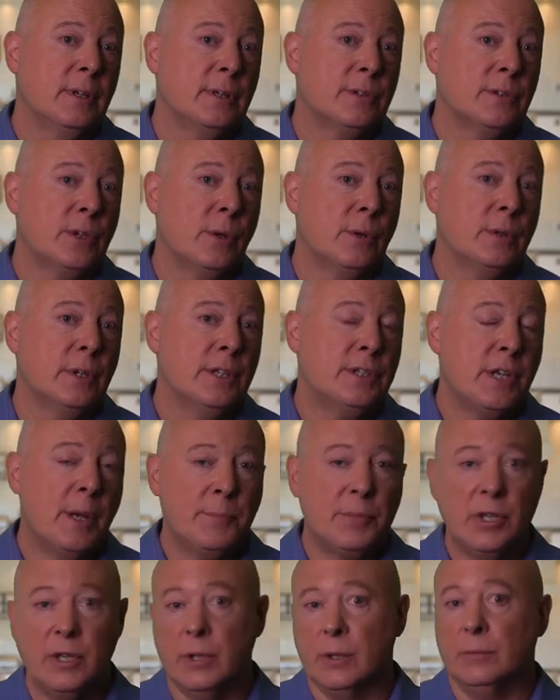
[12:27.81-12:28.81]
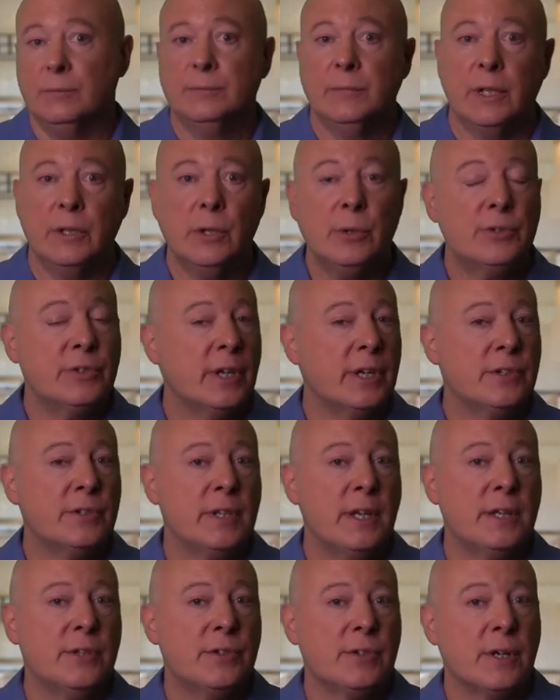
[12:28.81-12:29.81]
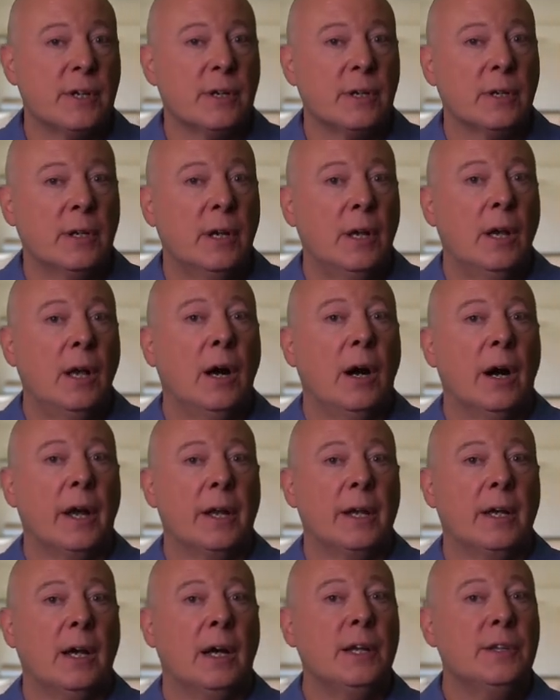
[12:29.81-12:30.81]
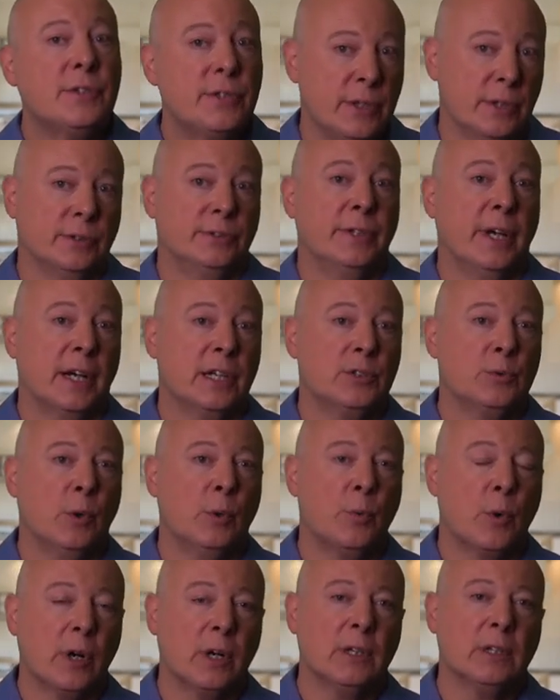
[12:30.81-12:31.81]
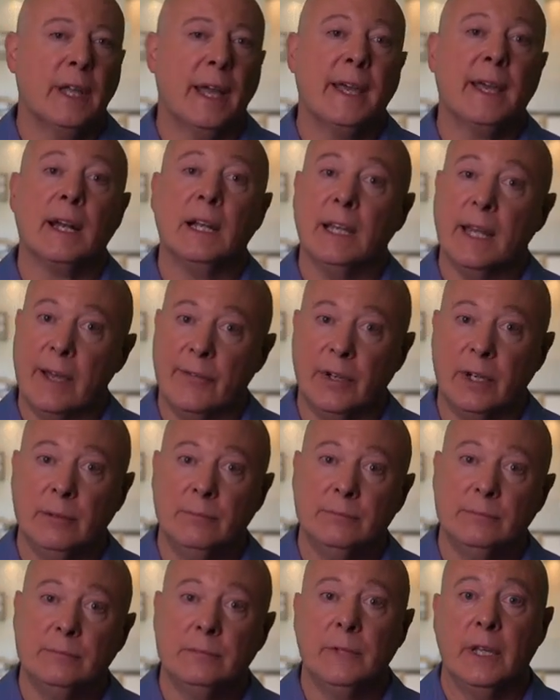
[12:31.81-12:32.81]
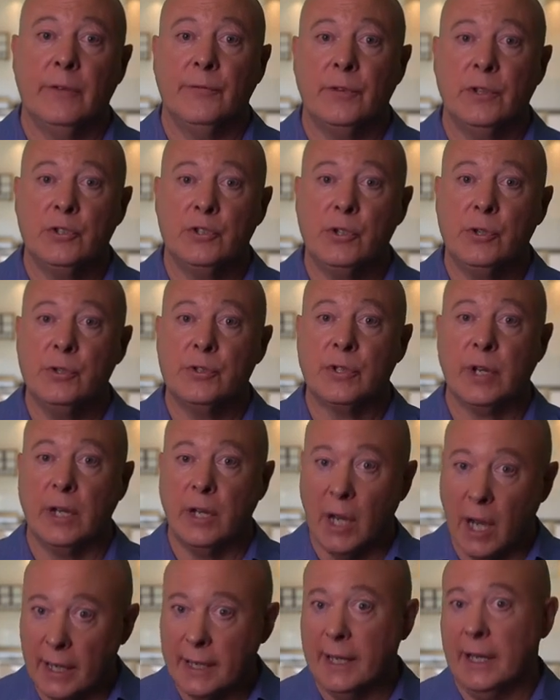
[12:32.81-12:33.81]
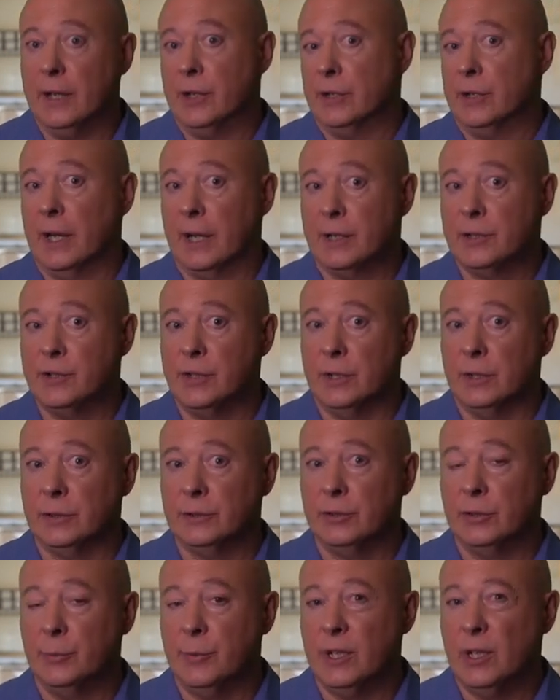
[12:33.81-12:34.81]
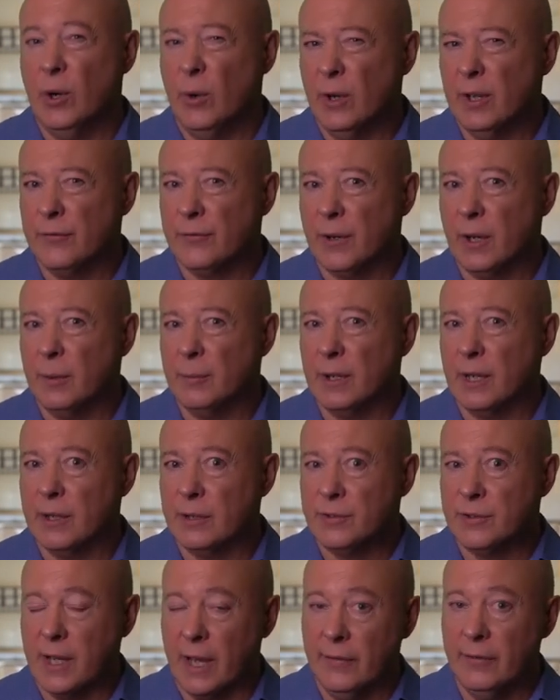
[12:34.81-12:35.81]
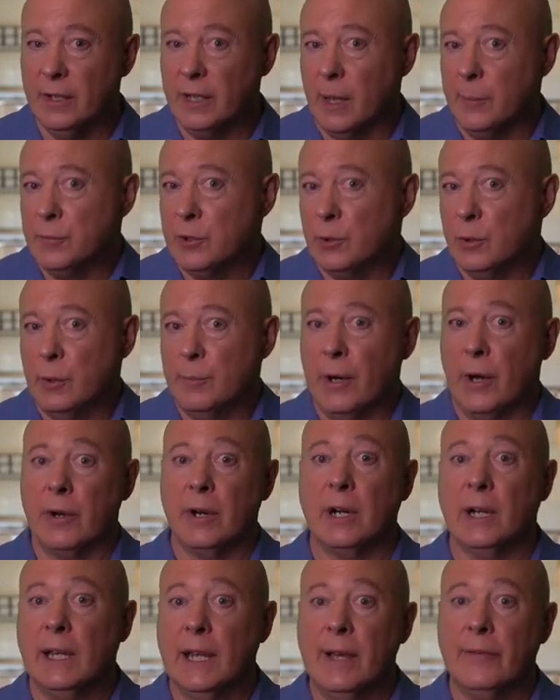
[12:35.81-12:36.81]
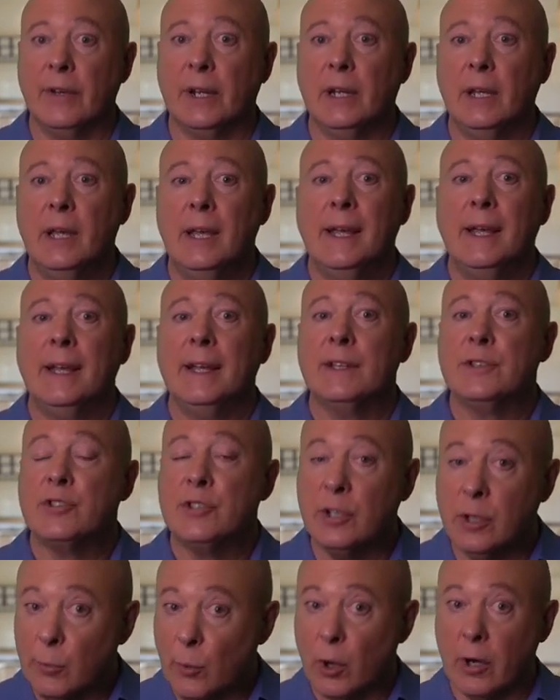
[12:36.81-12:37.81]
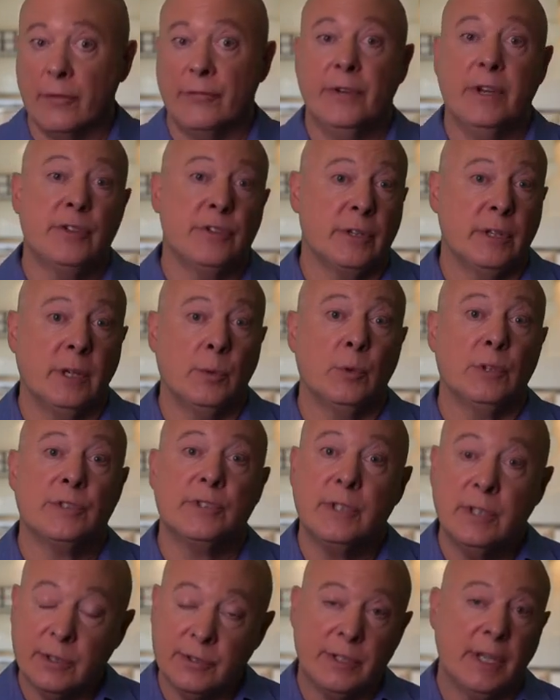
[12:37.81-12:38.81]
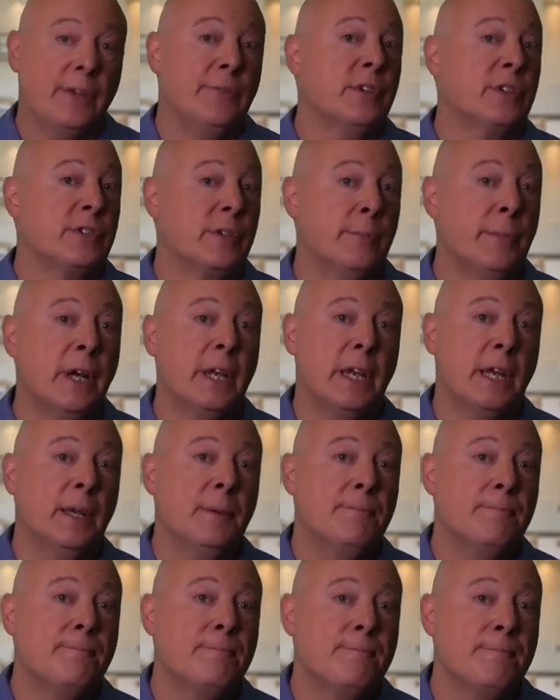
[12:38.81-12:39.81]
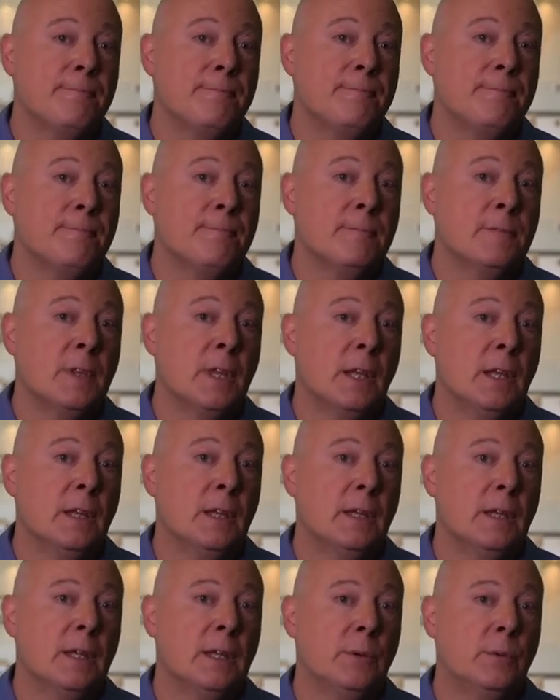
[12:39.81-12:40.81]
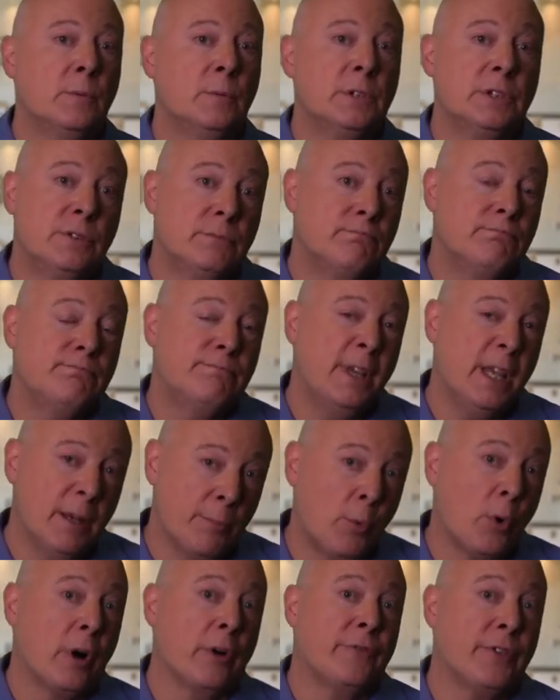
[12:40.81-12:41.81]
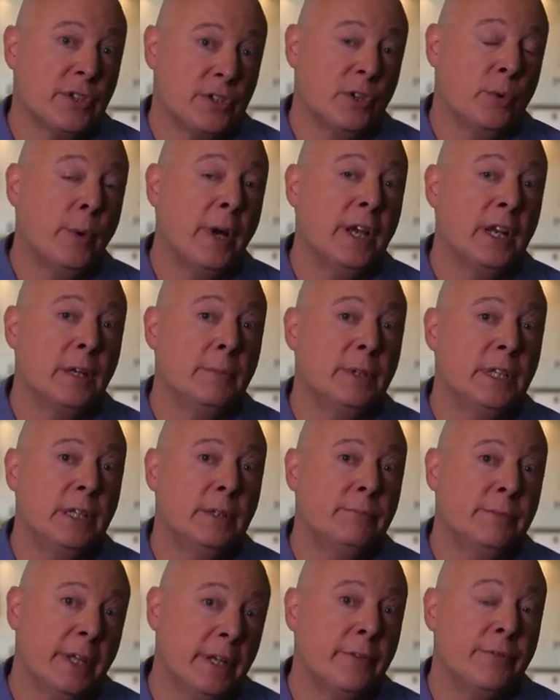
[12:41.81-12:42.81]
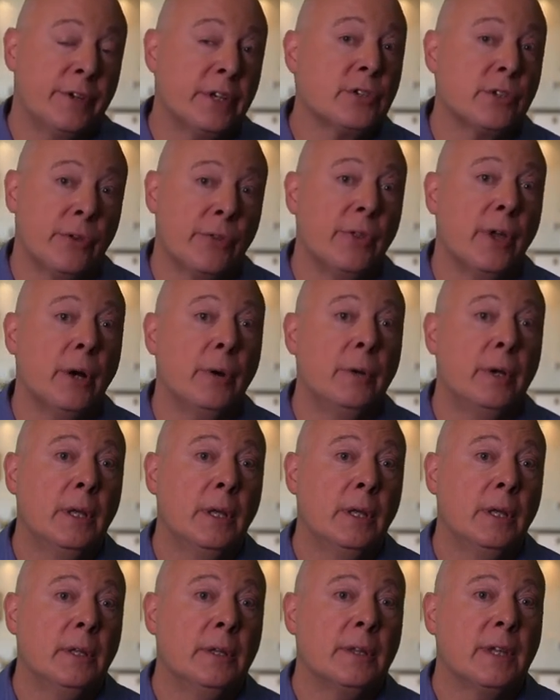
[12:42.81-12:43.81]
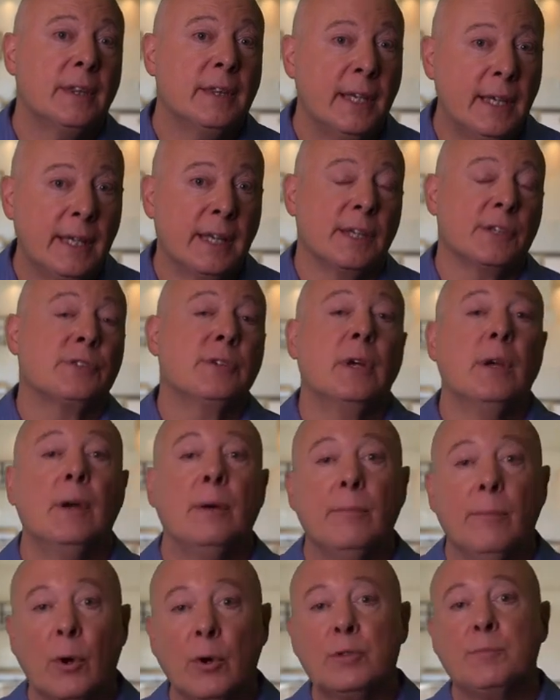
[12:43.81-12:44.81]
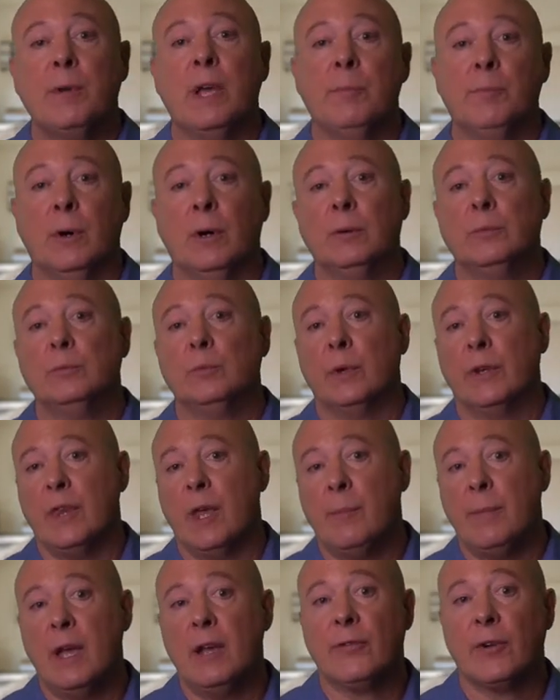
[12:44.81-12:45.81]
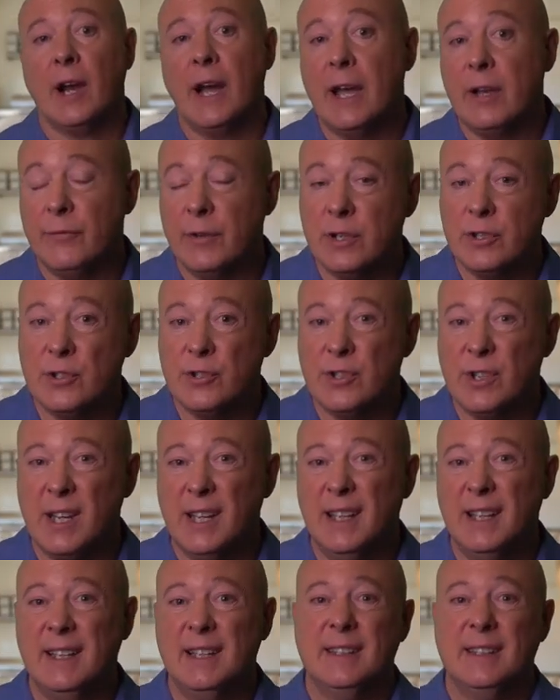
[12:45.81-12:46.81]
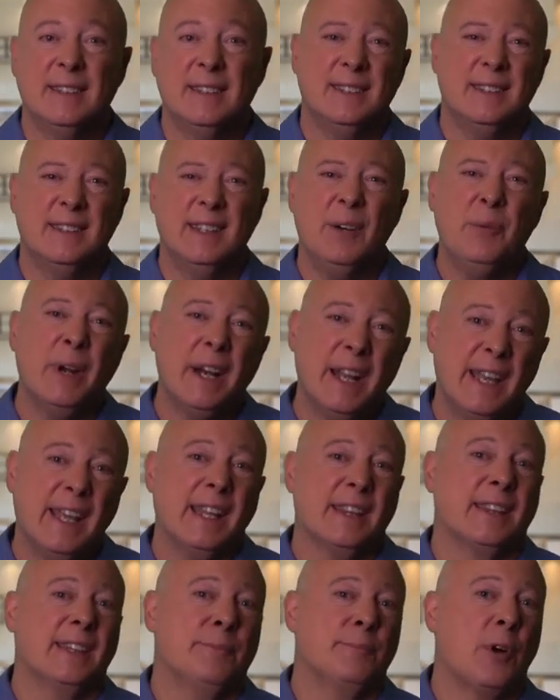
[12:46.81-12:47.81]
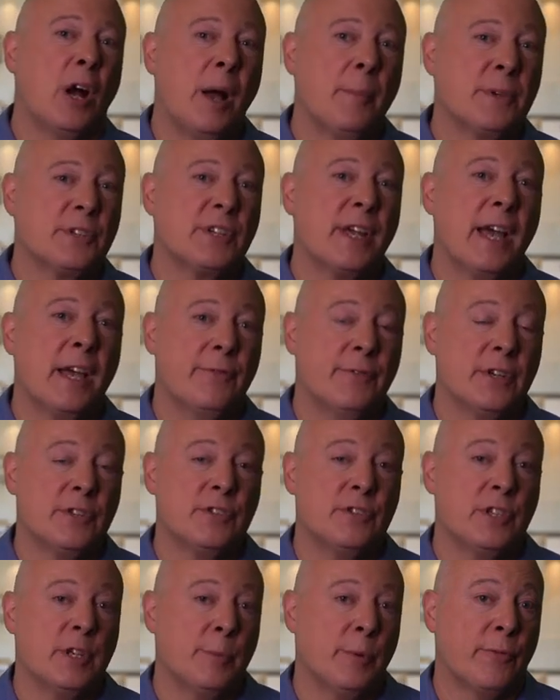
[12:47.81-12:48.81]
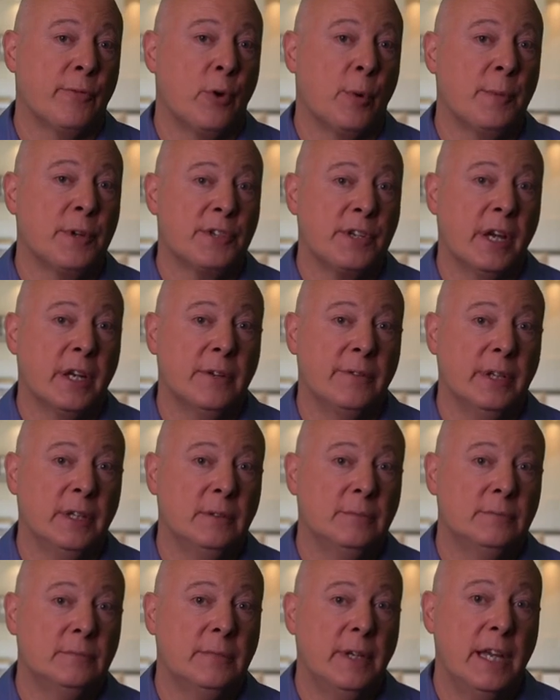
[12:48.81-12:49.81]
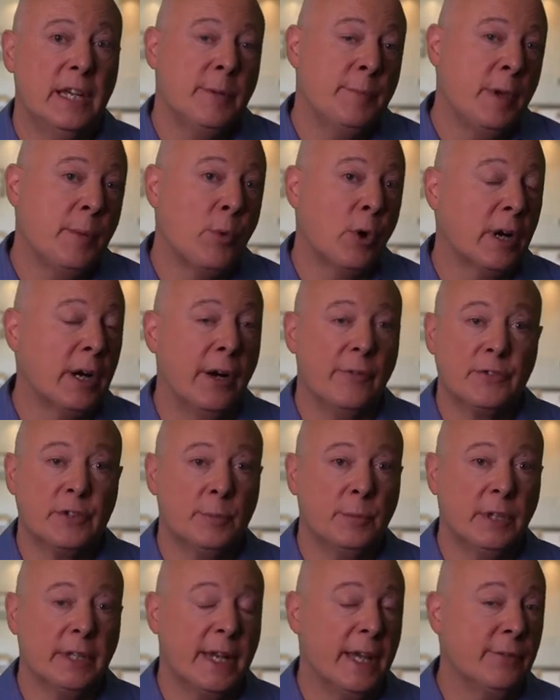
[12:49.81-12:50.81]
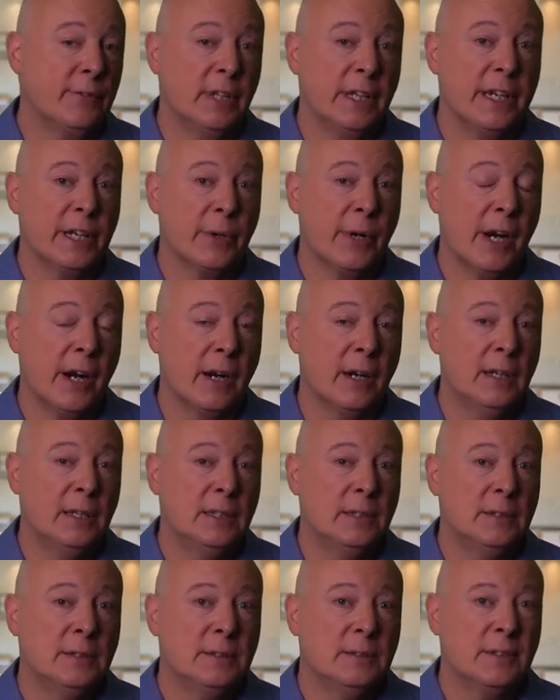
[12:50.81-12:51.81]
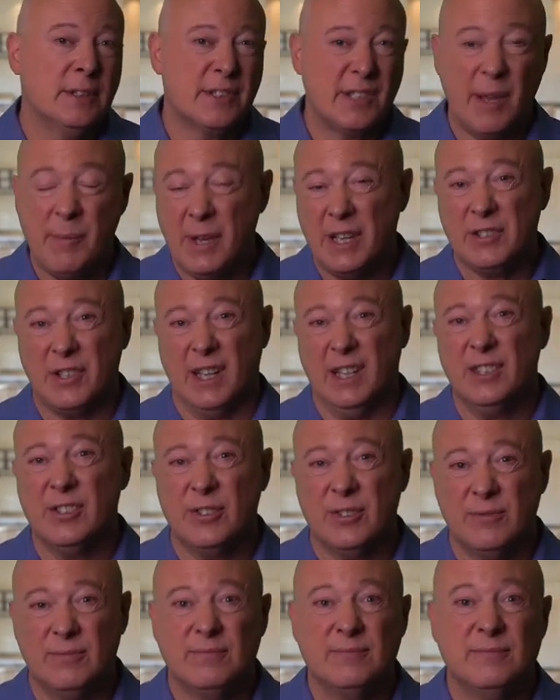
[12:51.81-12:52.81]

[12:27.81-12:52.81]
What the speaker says: So it's up to you. A new 16 SEER on an unsealed ducts will work like an 11. If you choose to not get your ducts sealed, you'll be going from a 7 up to about an 11. It's still more efficient. It will still save you some money. It would be a more efficient way to be inefficient, though. The thing is, most people, when they pay for high efficiency, they want to get the promised high efficiency performance out of it and to be more comfortable and have cleaner air. Does that make sense?